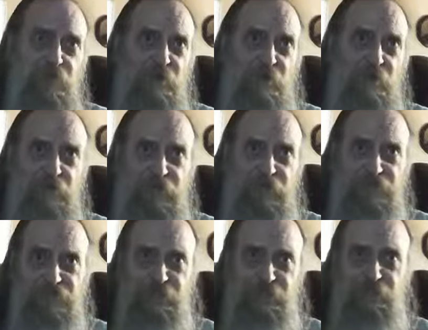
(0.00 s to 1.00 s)
only
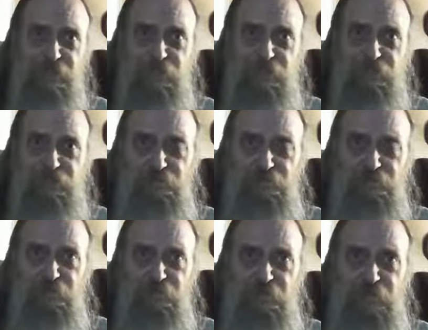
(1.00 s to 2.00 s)
certain
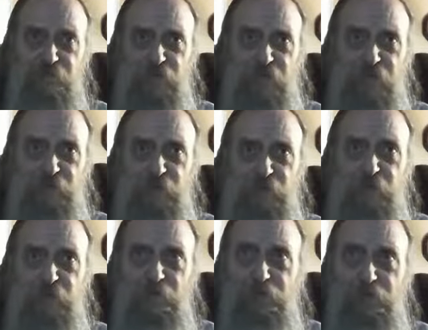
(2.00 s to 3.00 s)
people
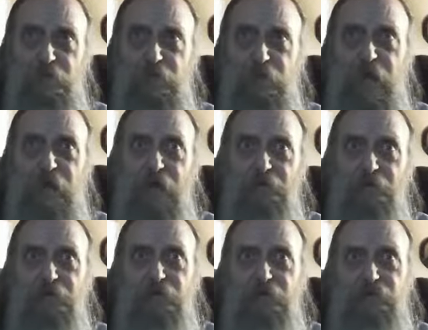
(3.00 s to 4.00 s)
will be
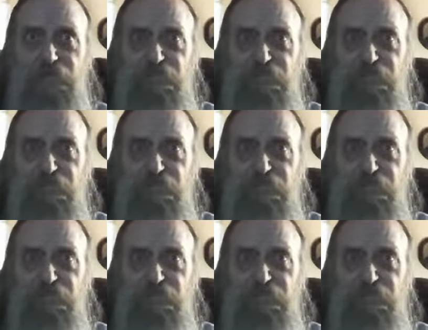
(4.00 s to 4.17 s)
raptured